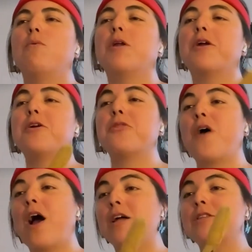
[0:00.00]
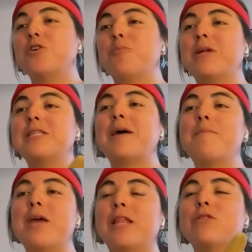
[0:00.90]
What are your thoughts, your
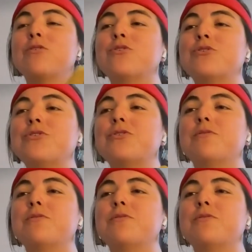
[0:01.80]
pensamientos?